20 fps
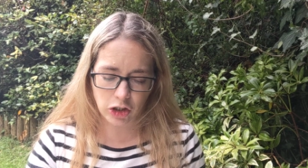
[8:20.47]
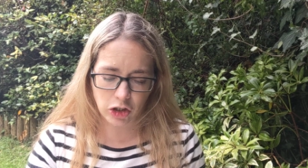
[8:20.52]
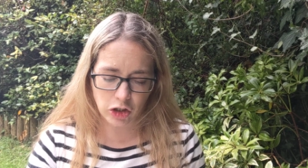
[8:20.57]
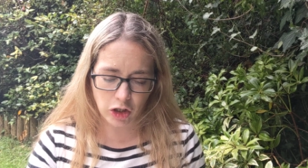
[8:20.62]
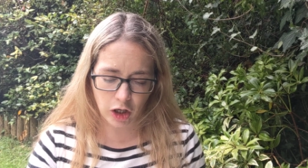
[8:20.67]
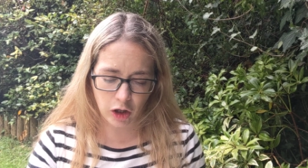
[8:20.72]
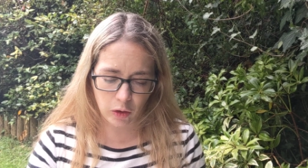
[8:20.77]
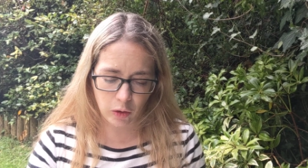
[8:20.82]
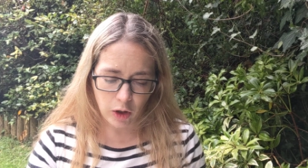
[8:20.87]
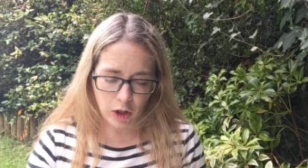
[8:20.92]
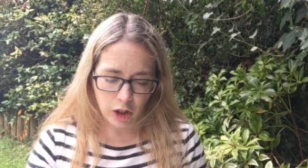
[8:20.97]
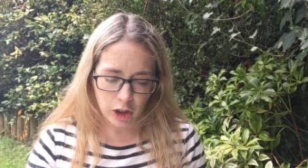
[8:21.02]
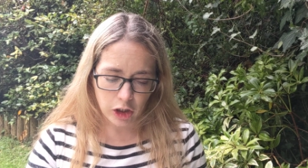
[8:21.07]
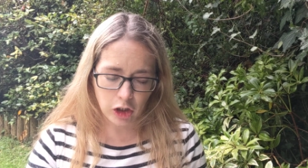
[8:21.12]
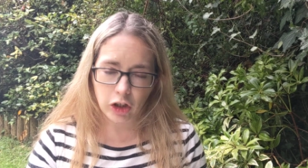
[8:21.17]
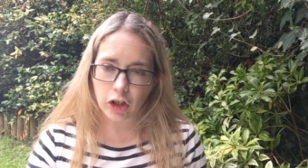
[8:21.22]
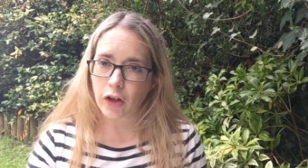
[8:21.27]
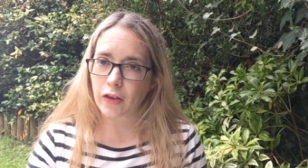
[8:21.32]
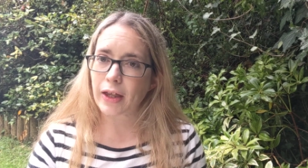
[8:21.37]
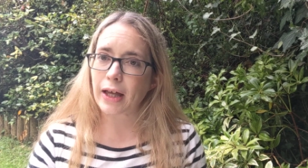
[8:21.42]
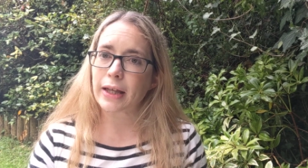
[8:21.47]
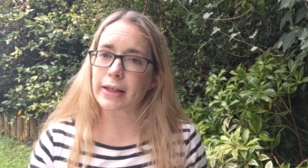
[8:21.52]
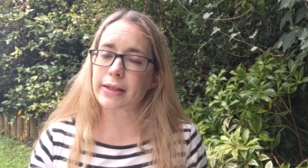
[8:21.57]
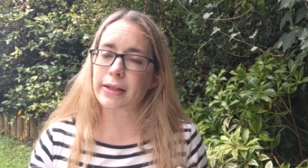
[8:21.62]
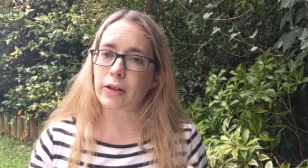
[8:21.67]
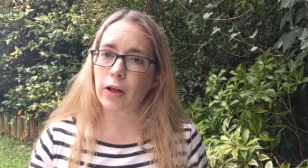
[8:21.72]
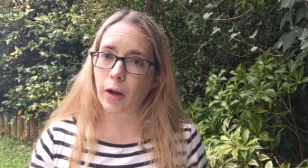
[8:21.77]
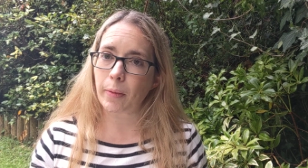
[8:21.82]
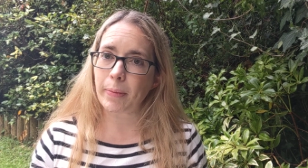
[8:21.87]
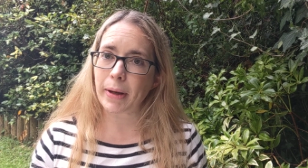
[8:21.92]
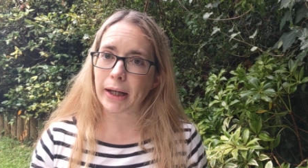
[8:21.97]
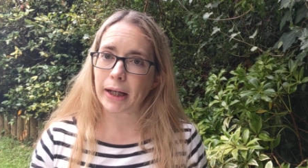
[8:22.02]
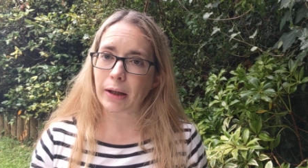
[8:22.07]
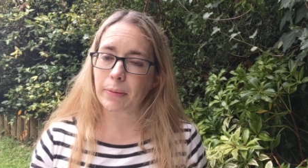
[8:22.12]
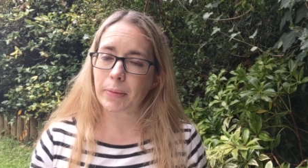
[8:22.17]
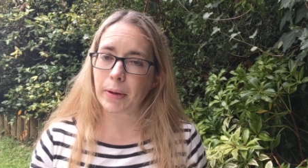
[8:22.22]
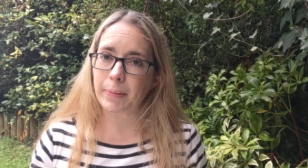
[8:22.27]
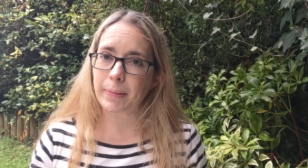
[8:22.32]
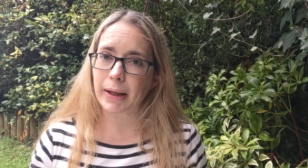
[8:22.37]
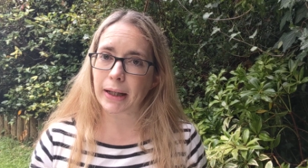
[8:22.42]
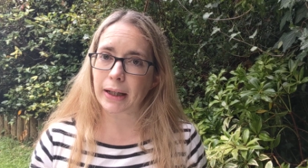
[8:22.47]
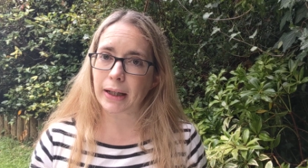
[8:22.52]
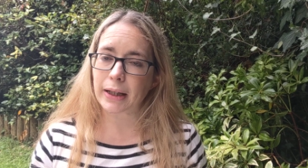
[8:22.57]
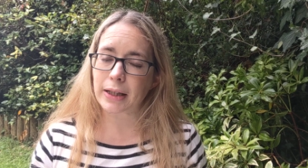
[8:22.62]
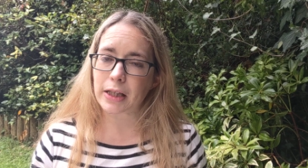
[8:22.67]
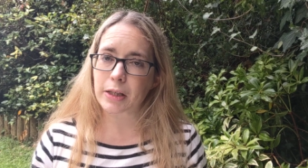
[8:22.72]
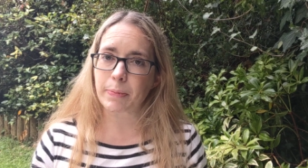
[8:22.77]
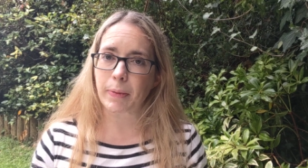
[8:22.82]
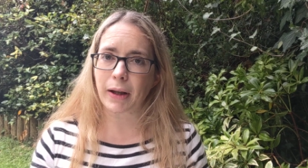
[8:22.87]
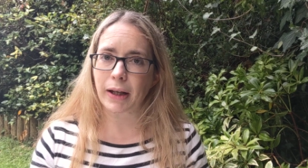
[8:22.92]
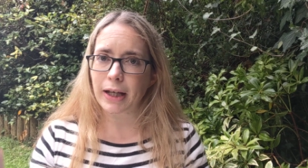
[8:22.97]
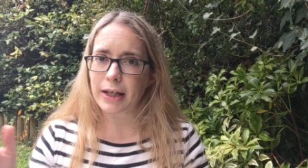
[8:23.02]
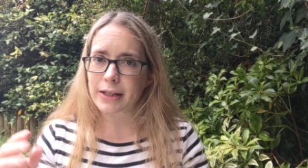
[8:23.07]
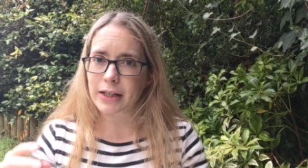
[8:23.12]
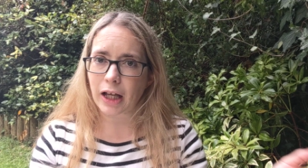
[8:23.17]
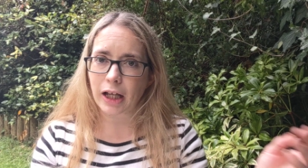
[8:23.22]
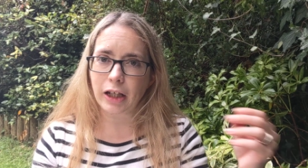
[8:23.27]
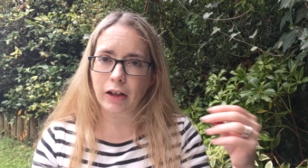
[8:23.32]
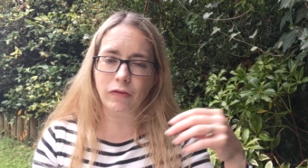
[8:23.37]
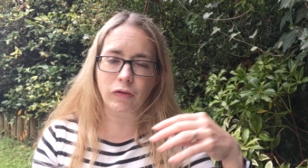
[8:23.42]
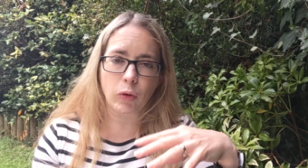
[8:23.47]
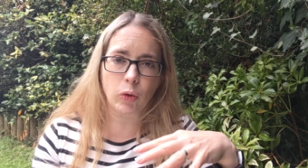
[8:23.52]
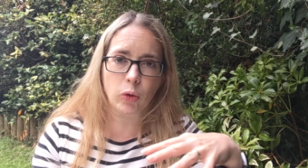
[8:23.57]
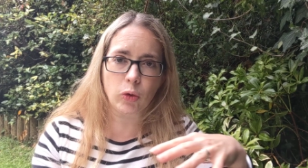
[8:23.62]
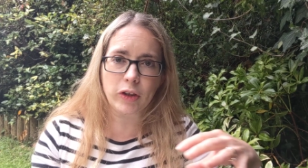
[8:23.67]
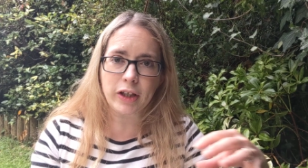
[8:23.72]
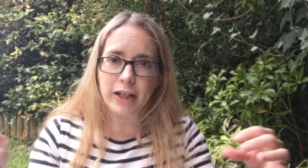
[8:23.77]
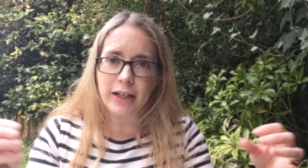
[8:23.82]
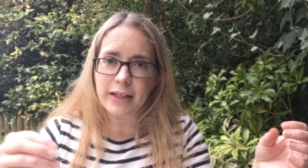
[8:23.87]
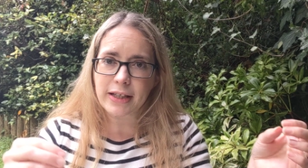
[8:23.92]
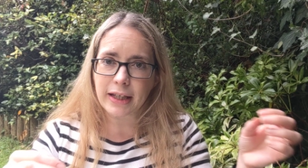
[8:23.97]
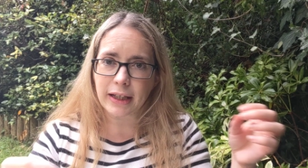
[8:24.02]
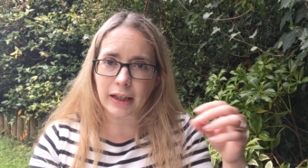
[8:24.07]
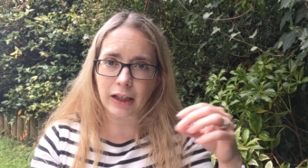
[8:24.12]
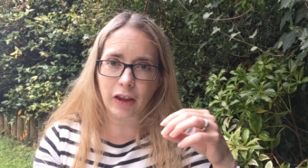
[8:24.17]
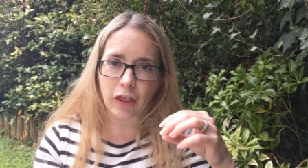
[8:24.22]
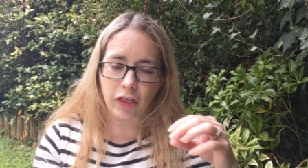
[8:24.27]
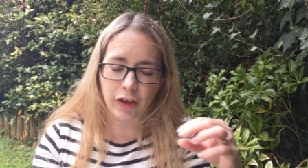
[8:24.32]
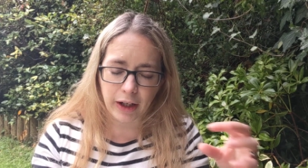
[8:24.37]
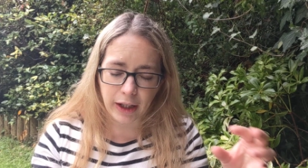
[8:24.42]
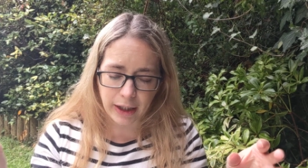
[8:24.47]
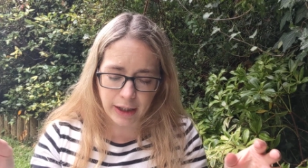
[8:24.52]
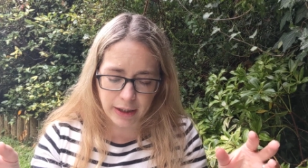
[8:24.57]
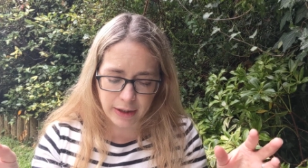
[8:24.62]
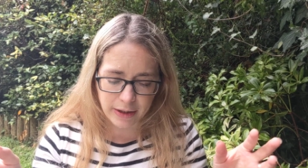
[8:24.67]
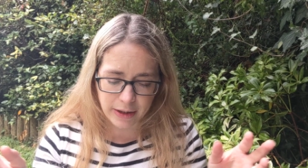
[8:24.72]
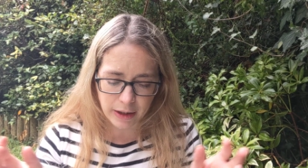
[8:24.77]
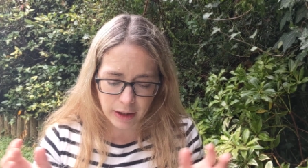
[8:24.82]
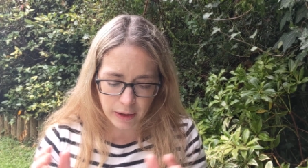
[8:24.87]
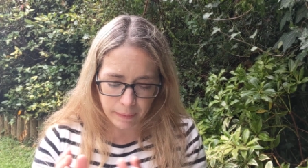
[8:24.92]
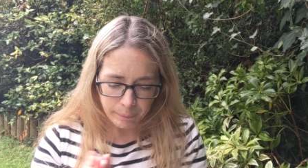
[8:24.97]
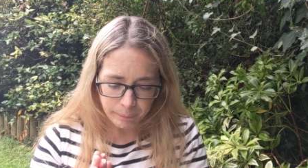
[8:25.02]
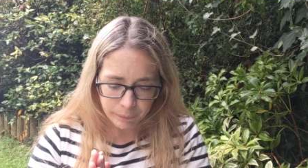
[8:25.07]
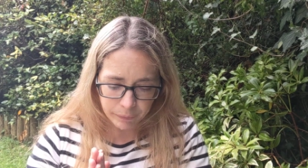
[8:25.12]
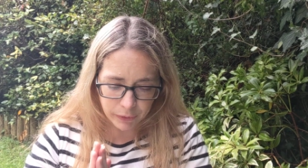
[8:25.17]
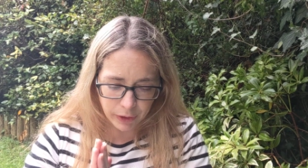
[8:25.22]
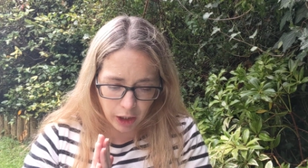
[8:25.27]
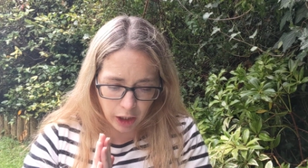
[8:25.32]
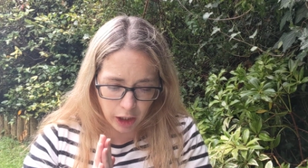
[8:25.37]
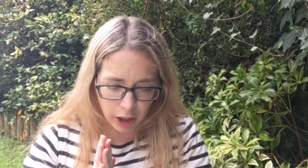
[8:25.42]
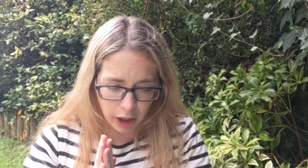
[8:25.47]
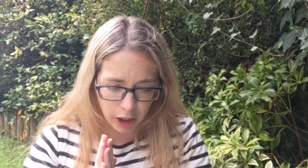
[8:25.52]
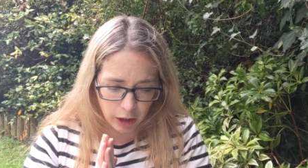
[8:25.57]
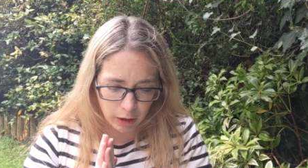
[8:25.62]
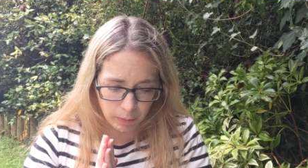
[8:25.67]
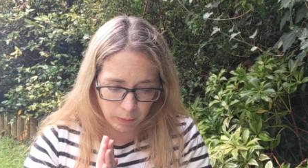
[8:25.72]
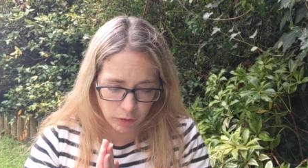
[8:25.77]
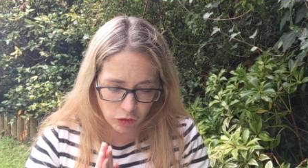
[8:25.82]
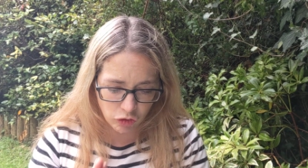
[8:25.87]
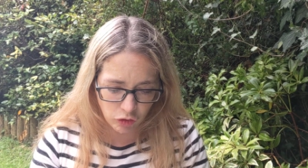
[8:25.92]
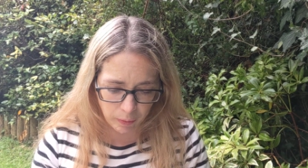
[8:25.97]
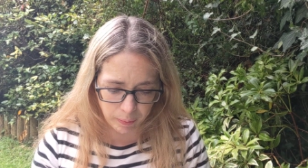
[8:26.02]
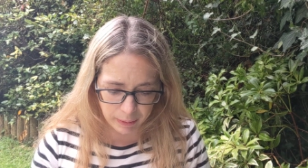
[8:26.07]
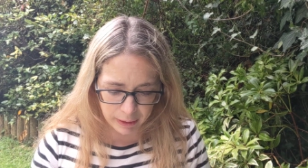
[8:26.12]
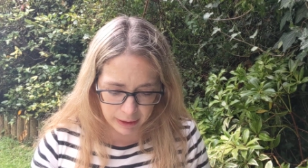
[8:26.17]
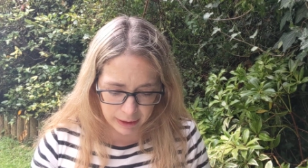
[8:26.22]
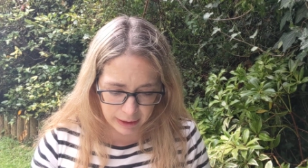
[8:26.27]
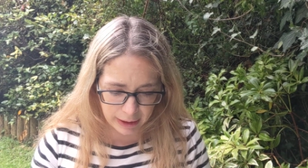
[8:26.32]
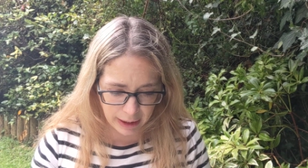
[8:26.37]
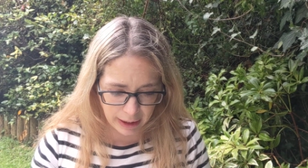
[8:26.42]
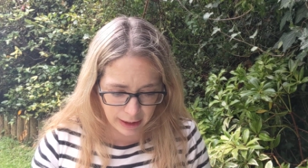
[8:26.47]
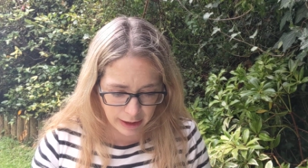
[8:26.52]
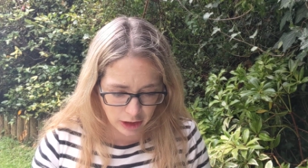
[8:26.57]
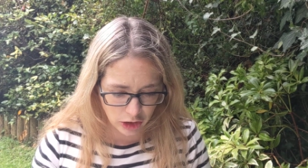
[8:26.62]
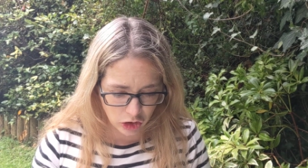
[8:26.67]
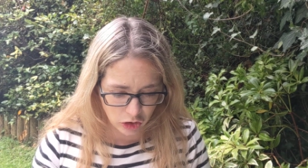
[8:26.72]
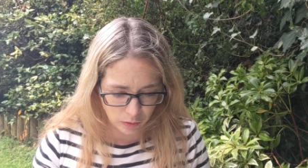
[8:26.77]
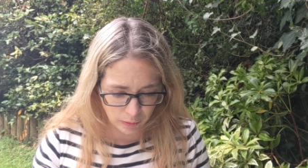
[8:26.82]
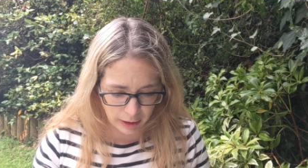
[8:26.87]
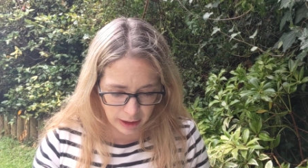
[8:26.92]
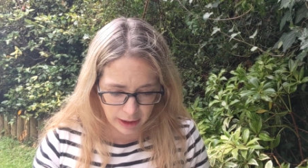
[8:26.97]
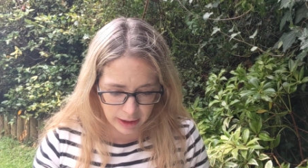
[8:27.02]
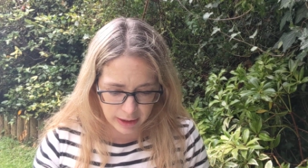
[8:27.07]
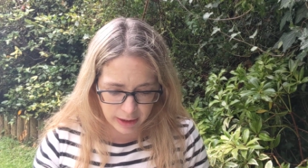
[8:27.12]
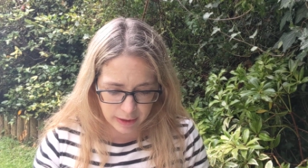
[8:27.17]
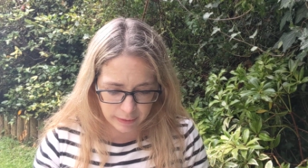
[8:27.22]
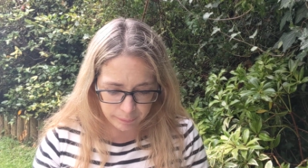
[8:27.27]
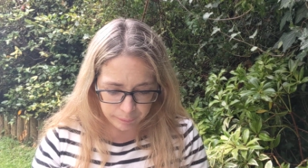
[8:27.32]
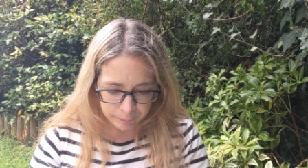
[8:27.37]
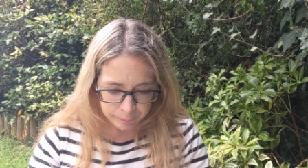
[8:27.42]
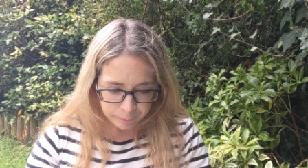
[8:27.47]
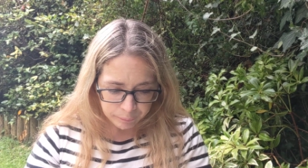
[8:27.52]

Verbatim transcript: So, you know, that's not making me millions, but it's kind of all these little things um, dripping into it.